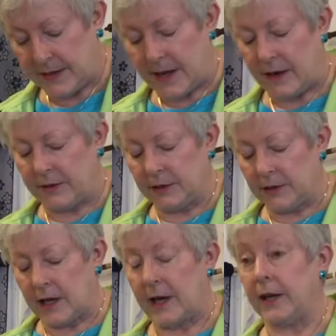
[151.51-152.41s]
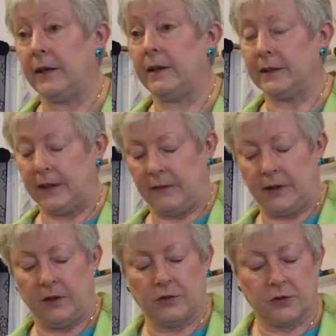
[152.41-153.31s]
down the line,
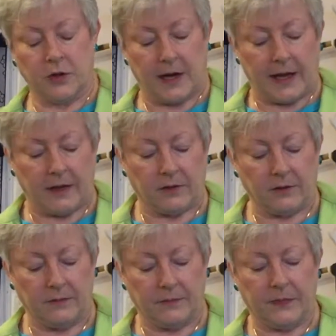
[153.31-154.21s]
leaving your triangle.